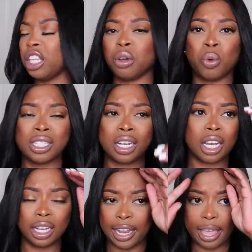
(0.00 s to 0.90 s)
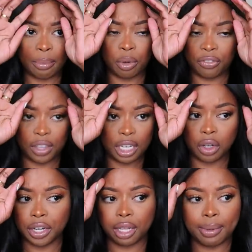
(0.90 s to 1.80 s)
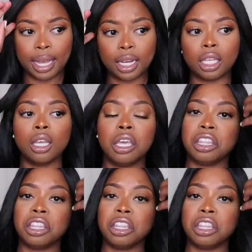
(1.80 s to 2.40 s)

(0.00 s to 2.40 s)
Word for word: It wasn't a collab with Fendi or anybody.